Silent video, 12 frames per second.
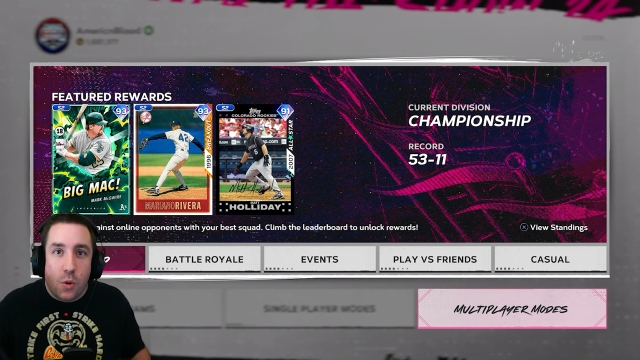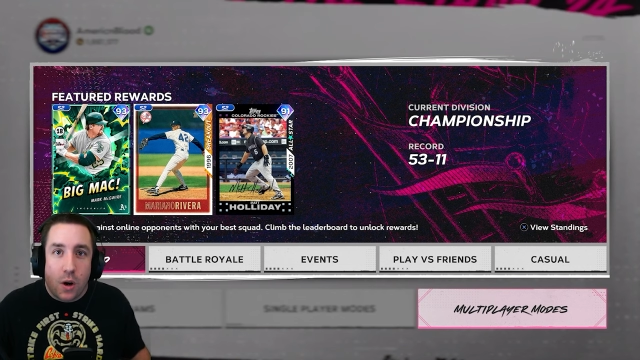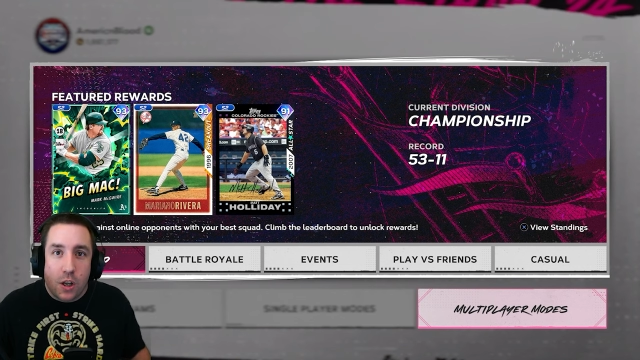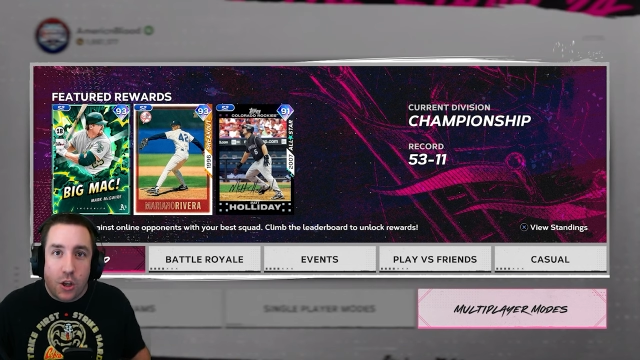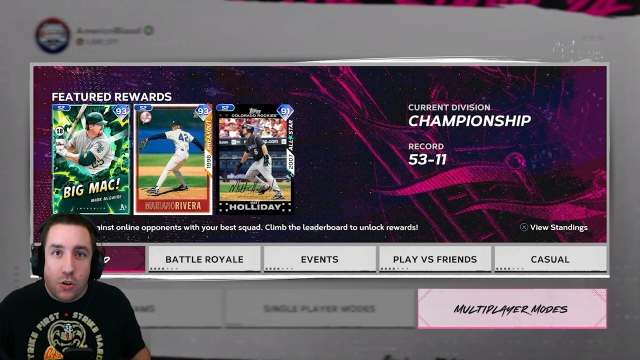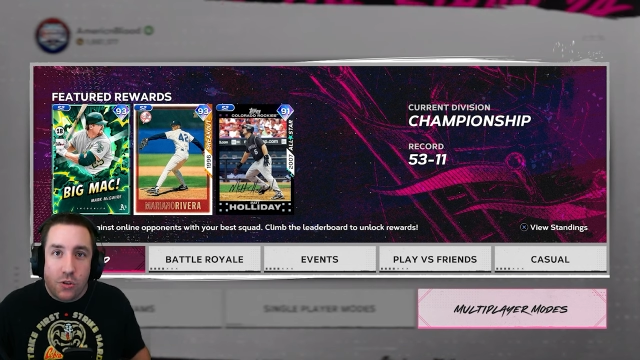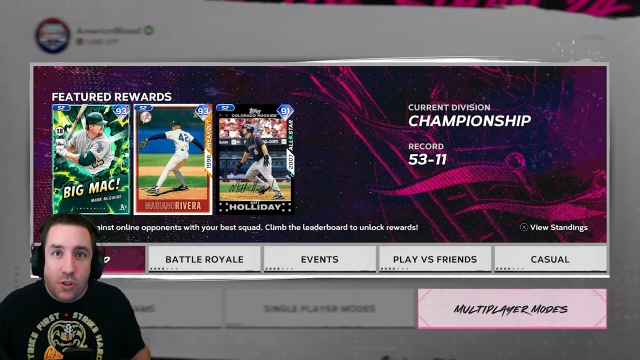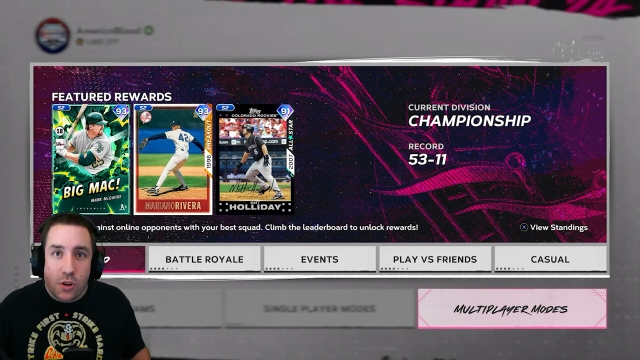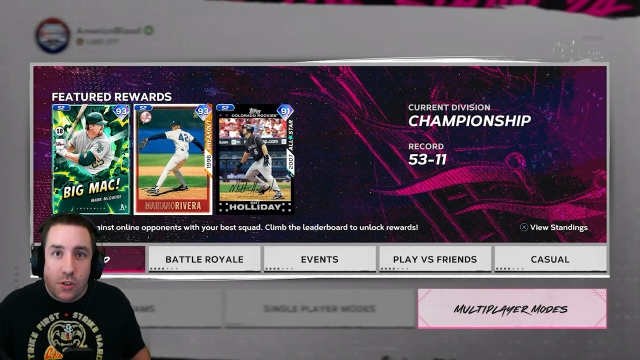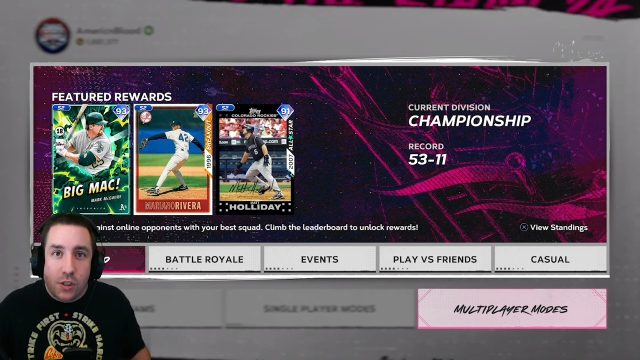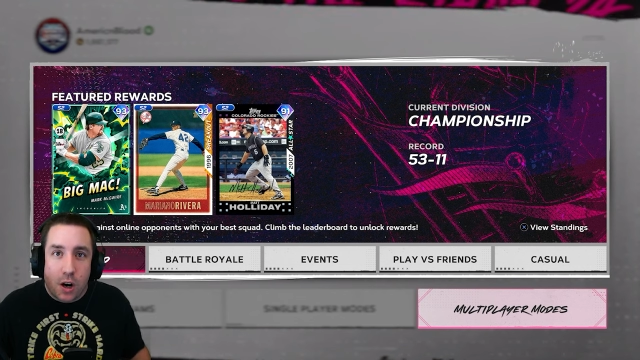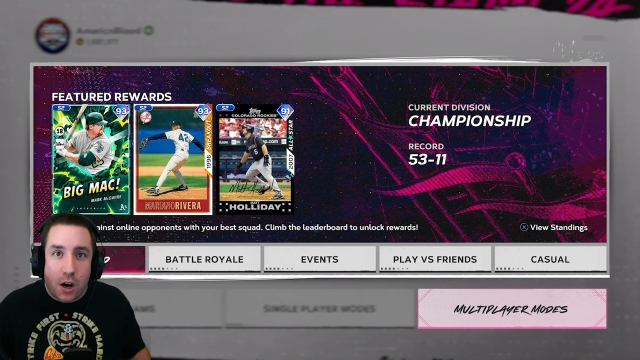want to use
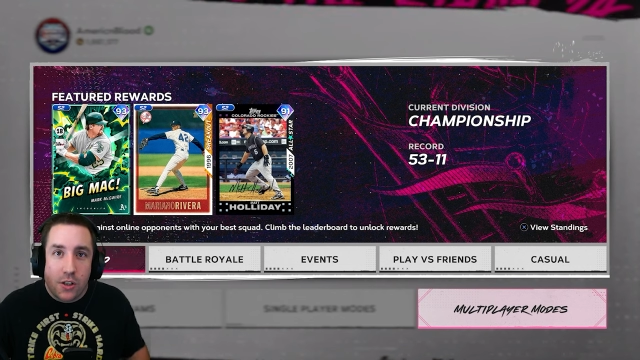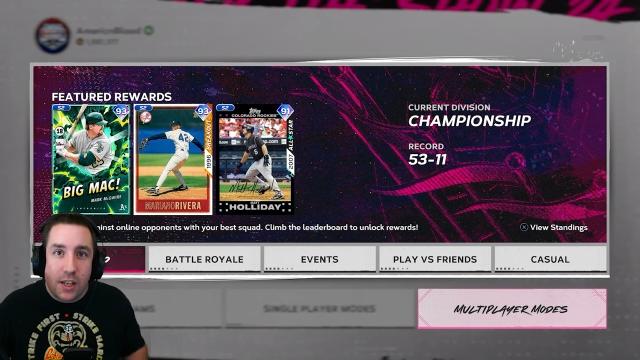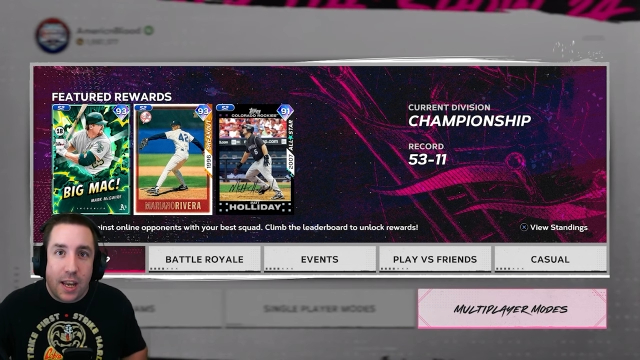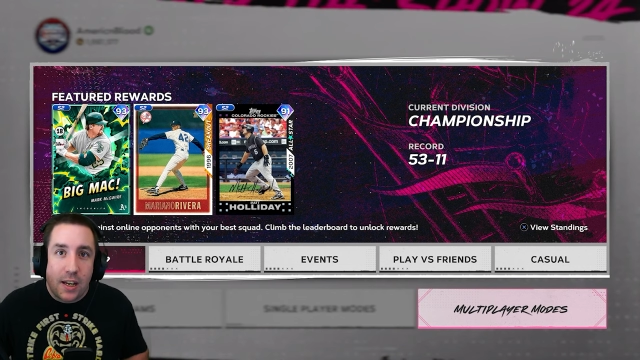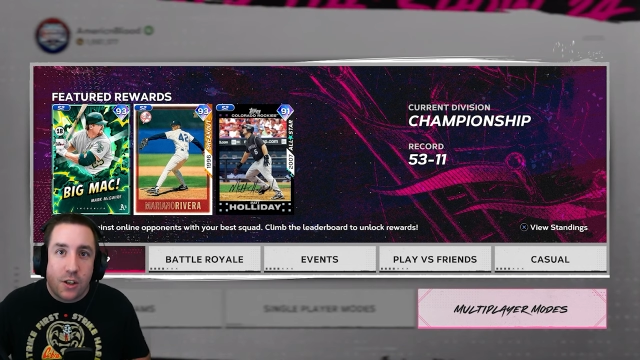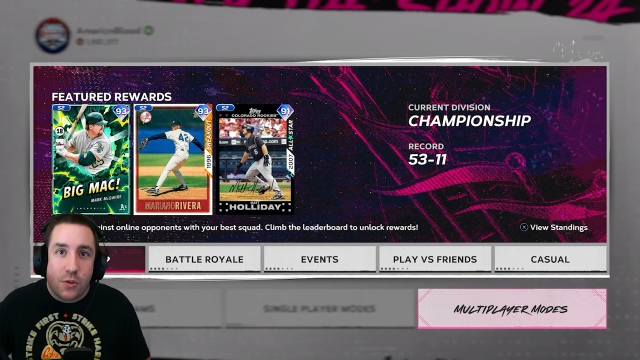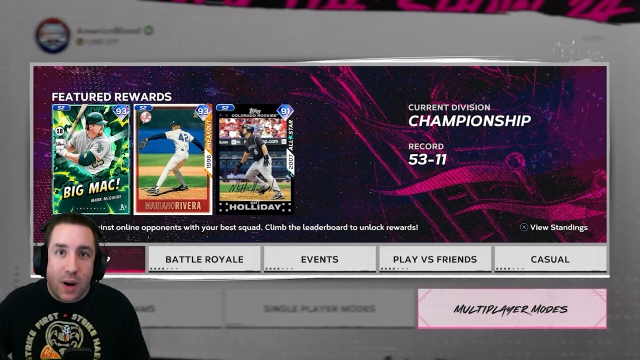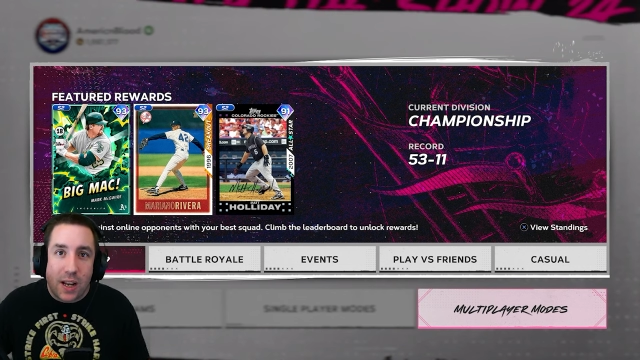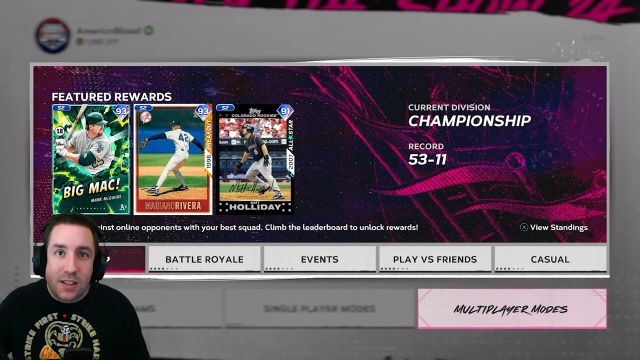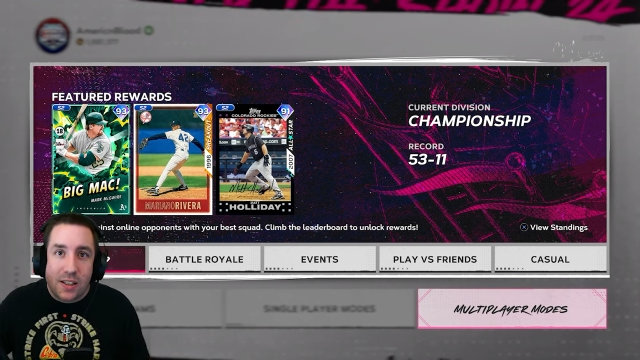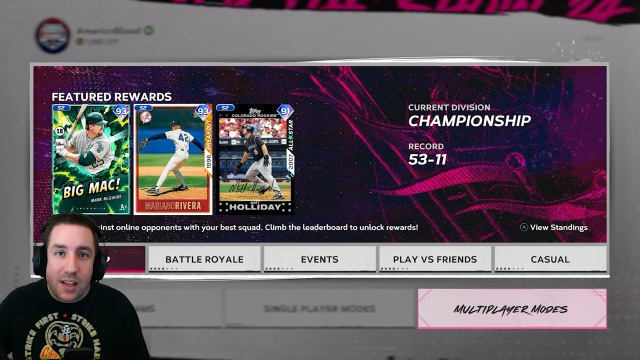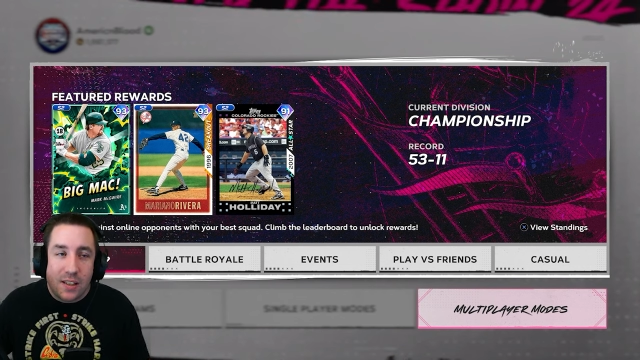those cards into
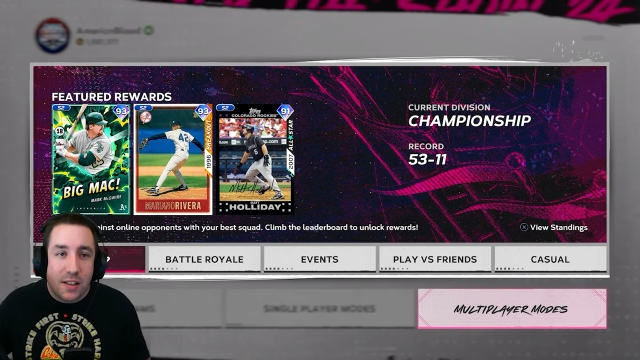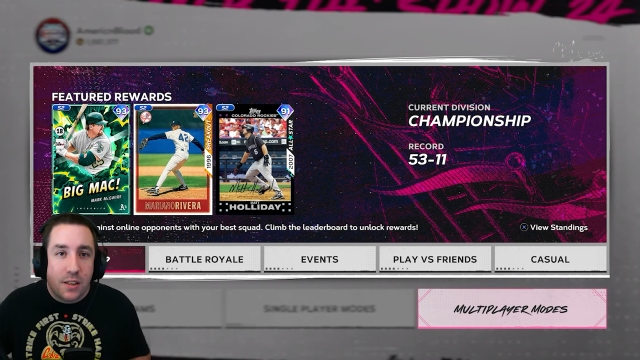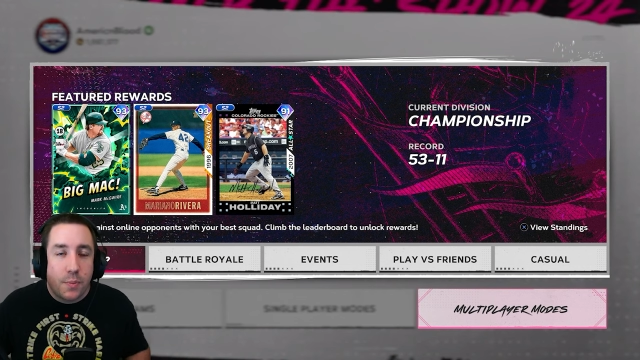ranked seasons,